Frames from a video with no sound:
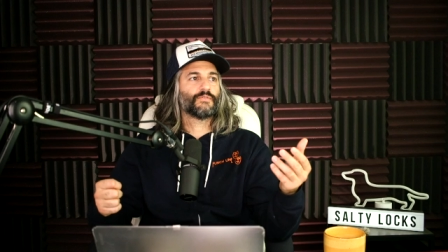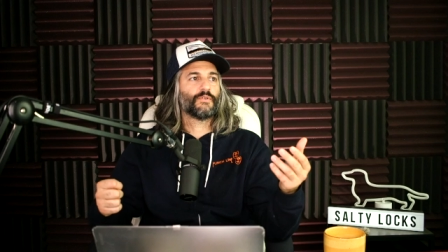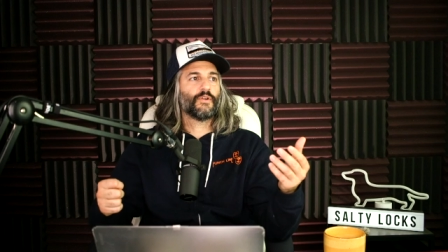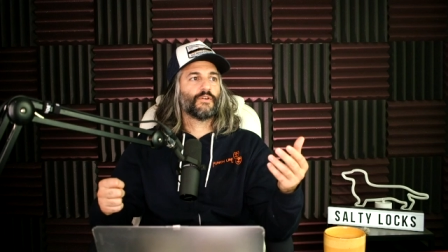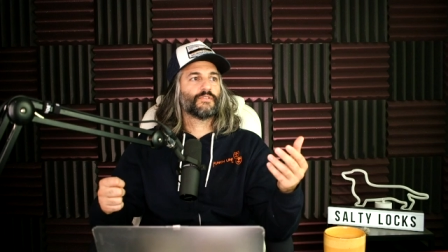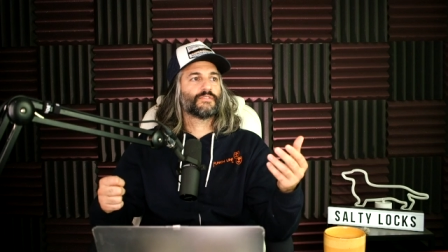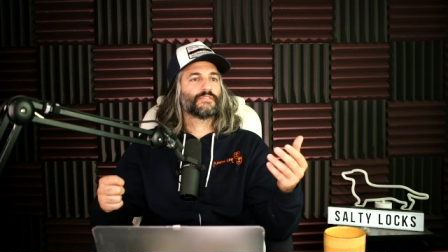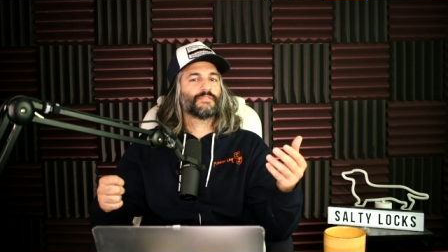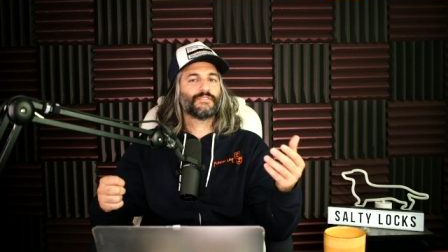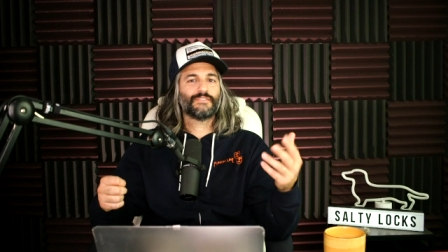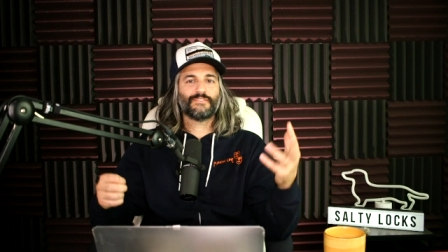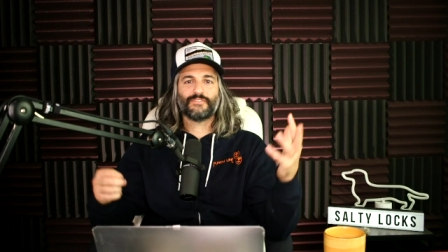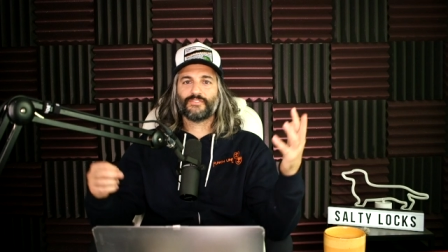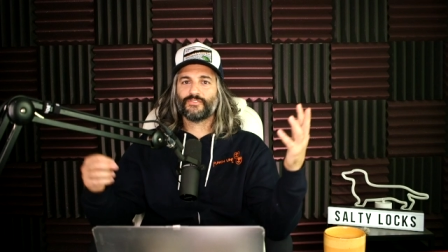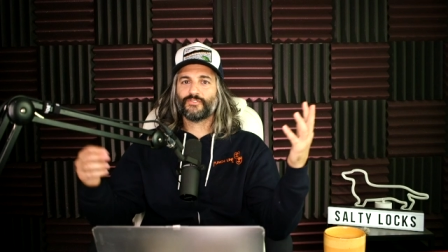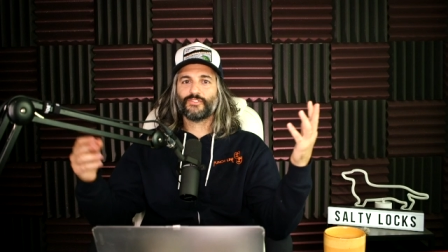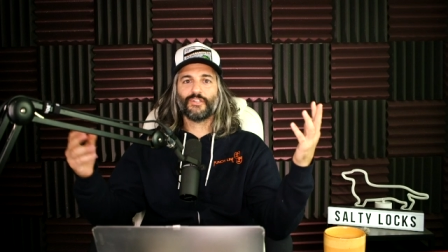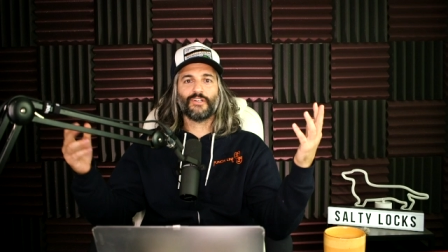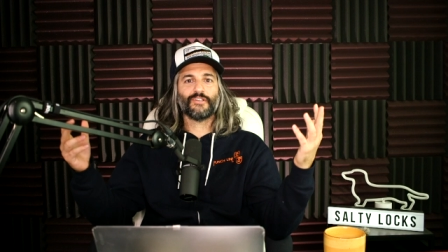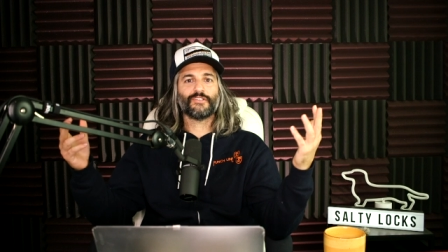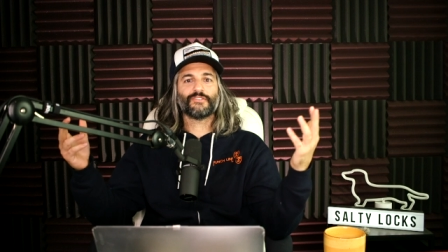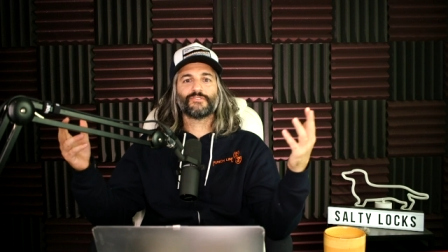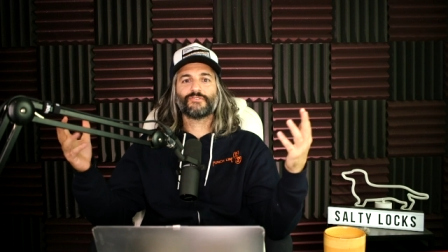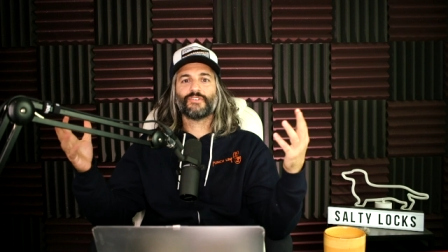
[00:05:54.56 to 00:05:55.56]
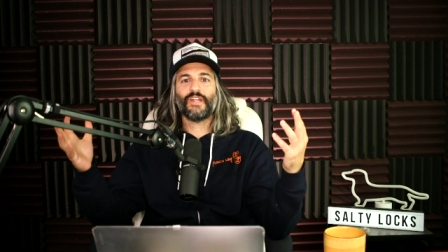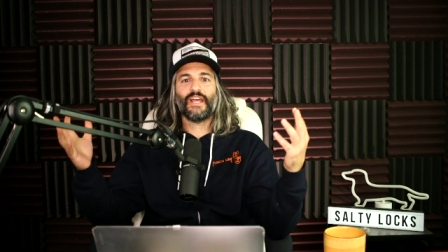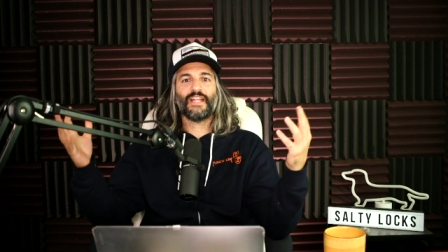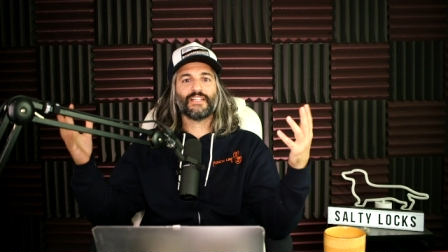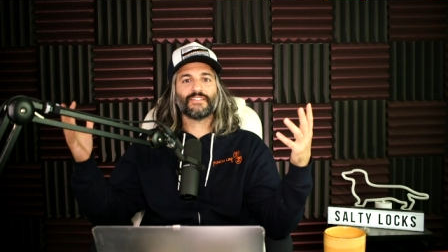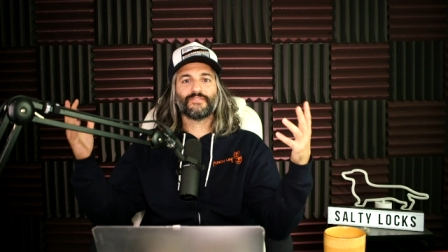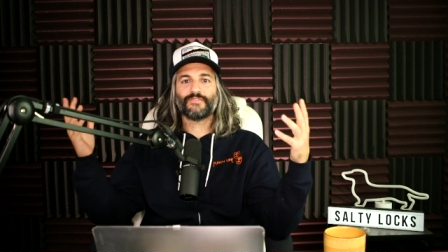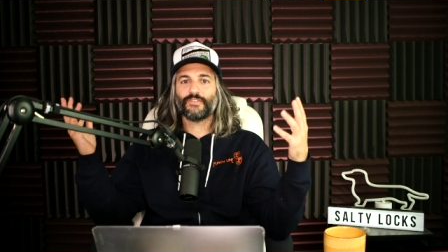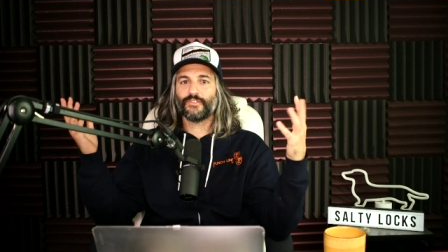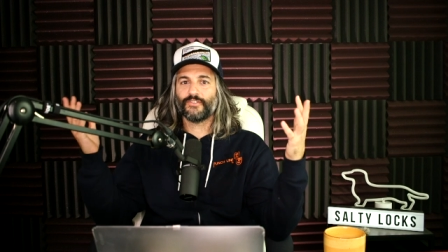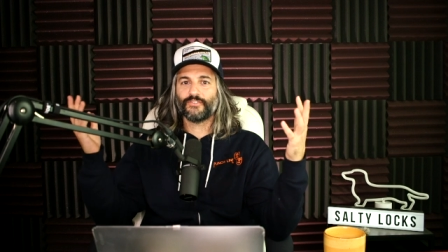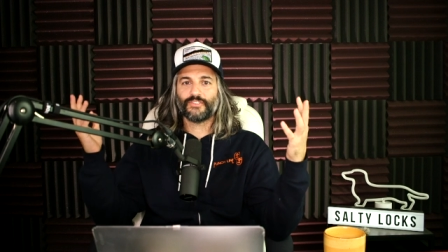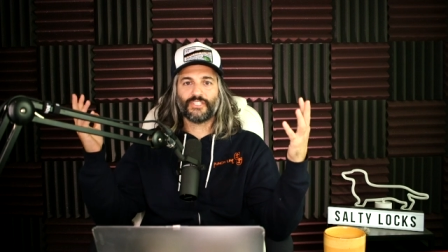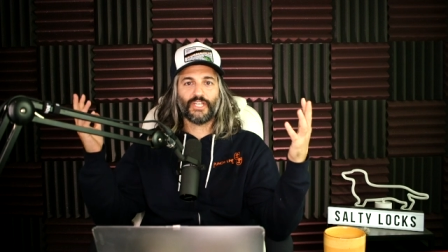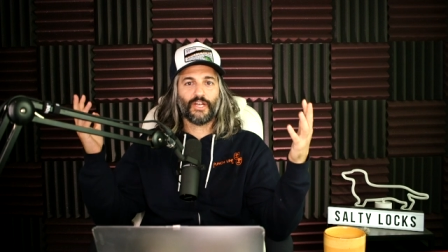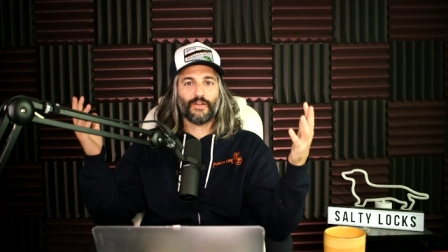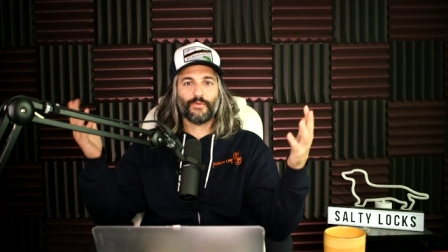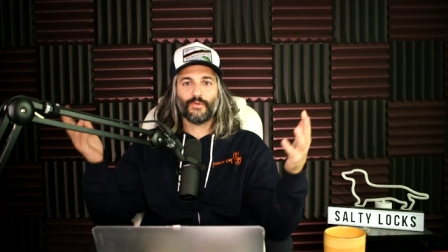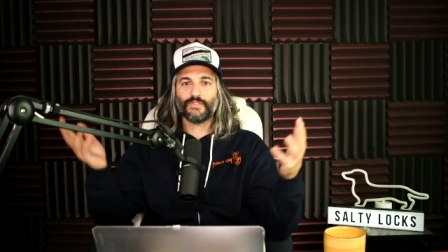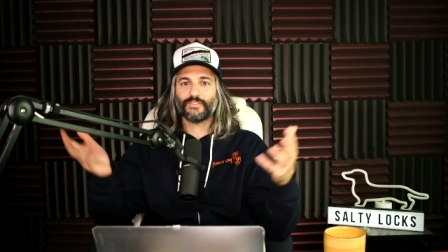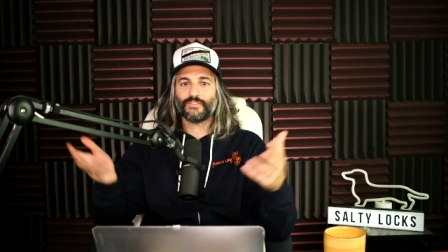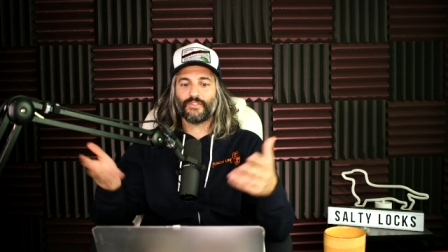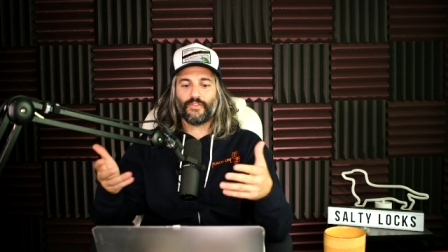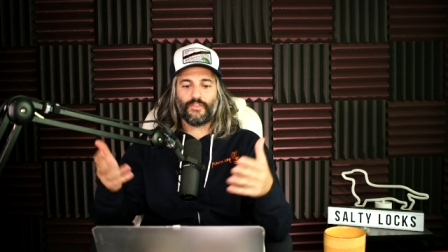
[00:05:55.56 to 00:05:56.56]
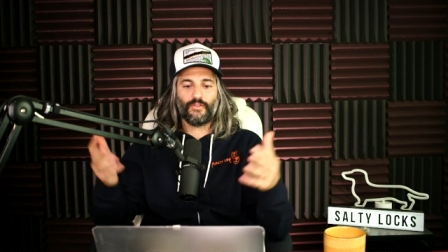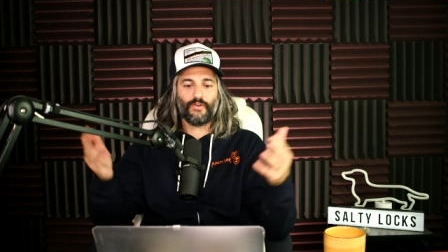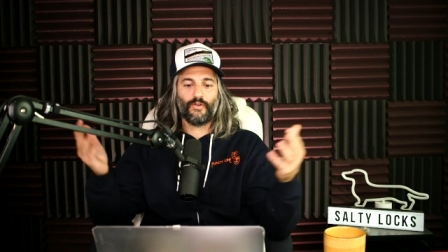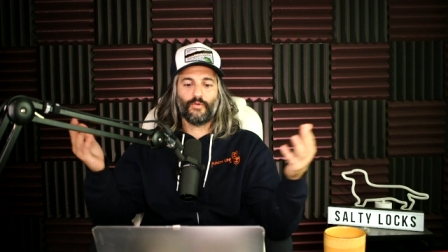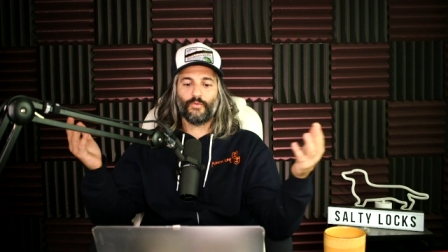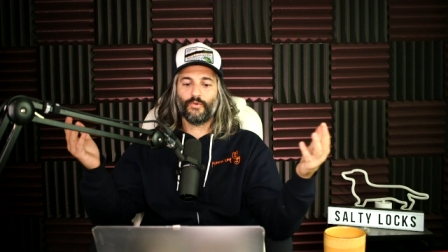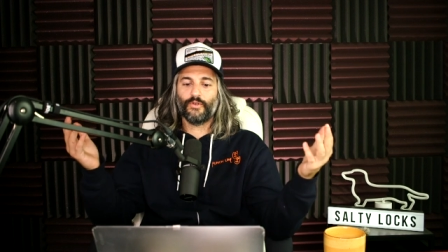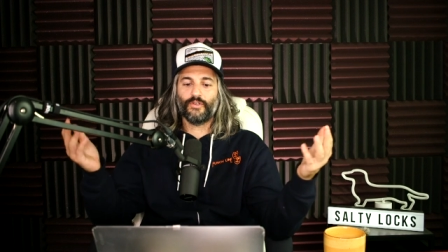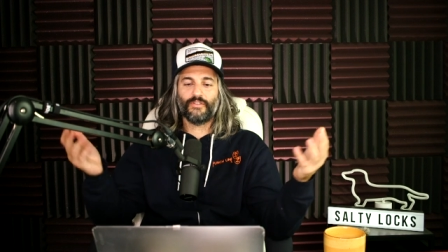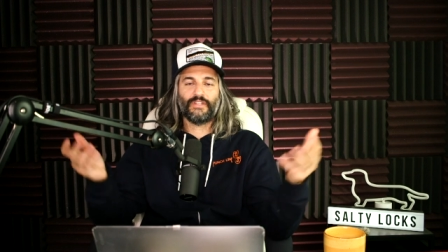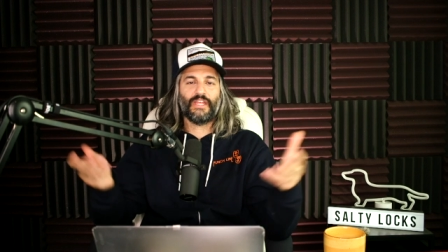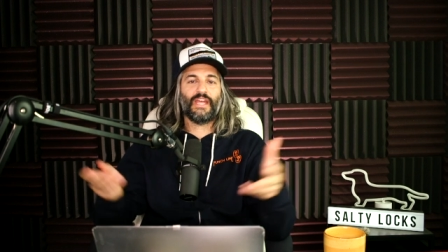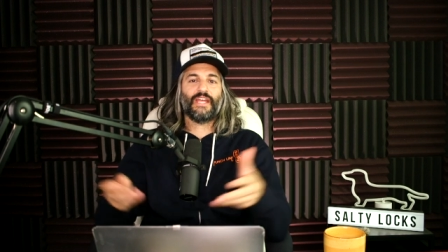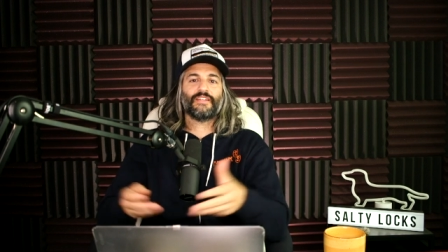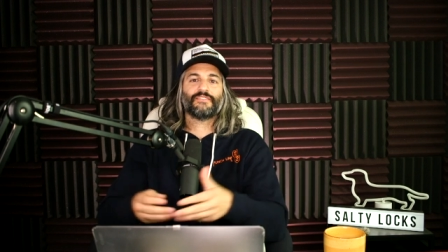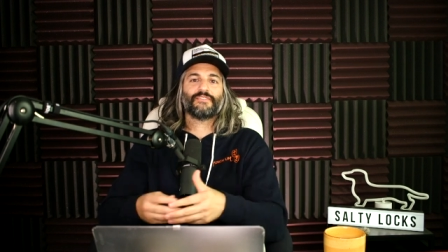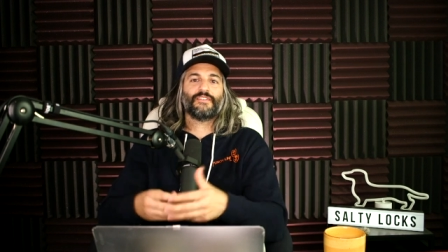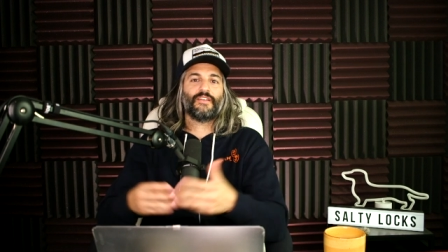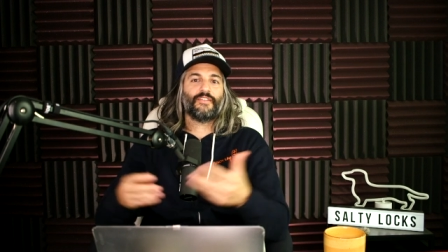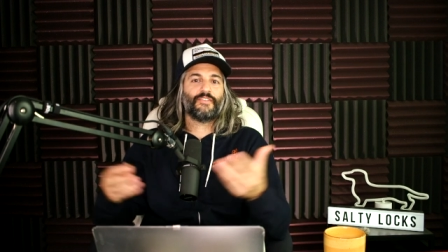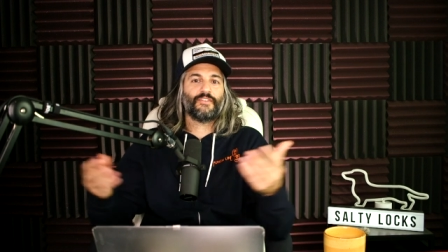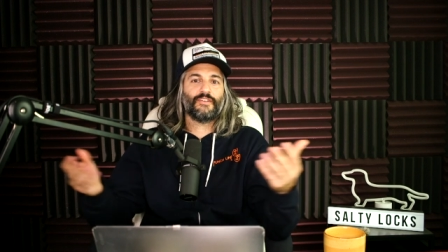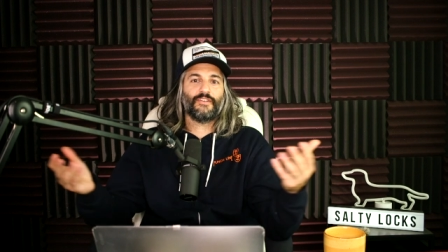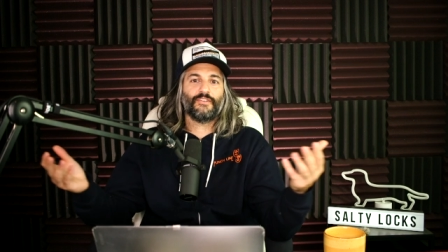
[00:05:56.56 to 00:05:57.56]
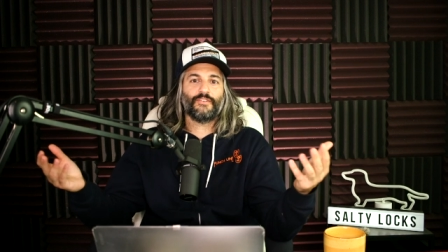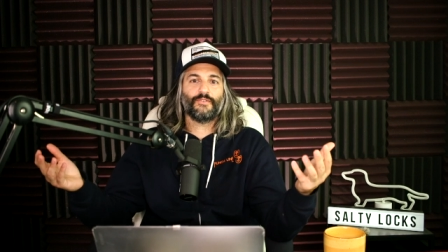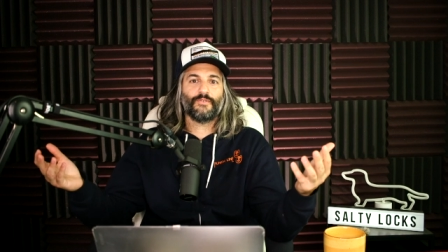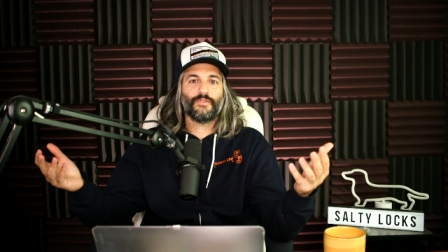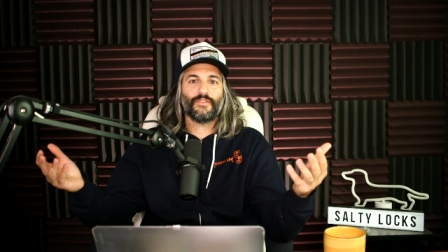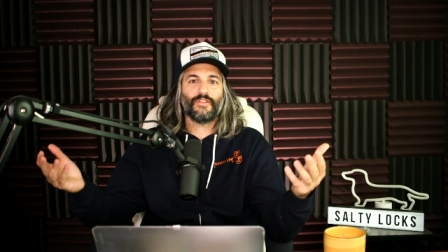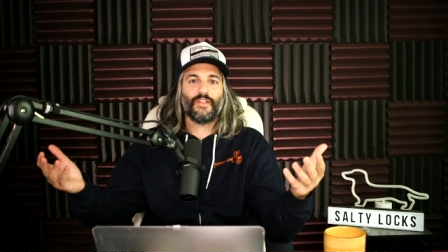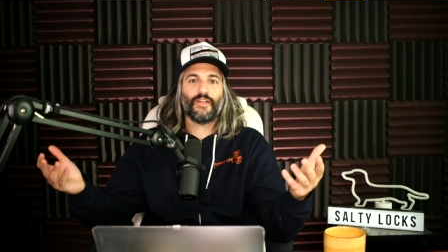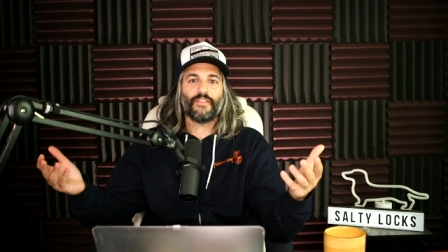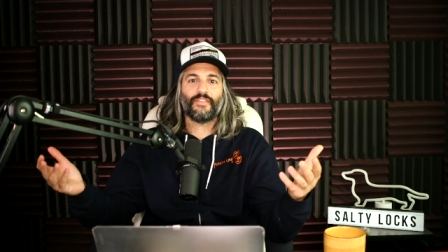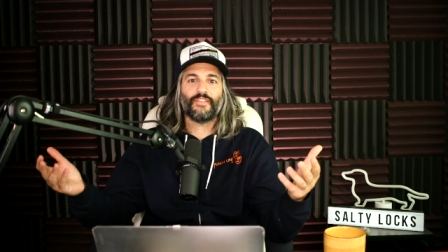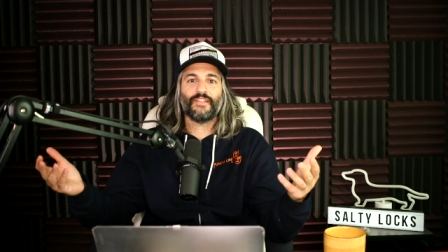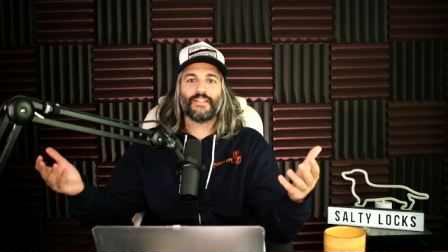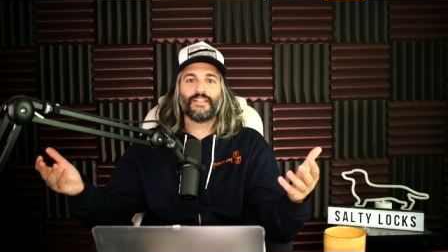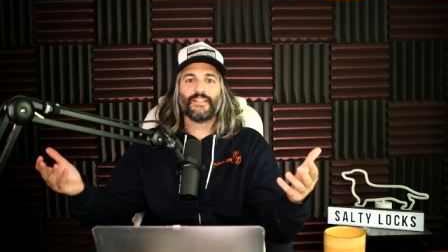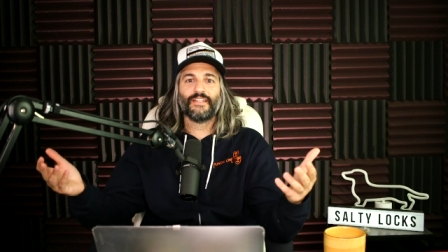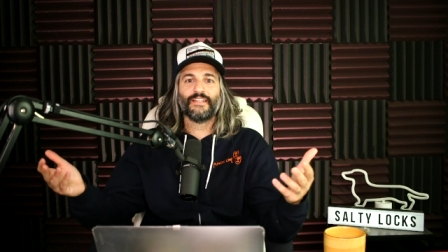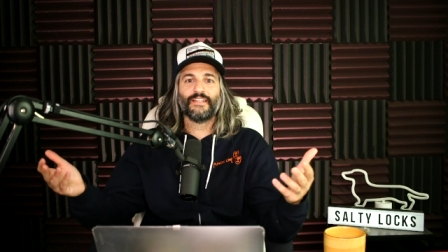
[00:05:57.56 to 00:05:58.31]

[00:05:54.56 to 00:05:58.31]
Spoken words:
roast. Sure, stratosphere. JR wants to throw a word that has nothing to do with nothing.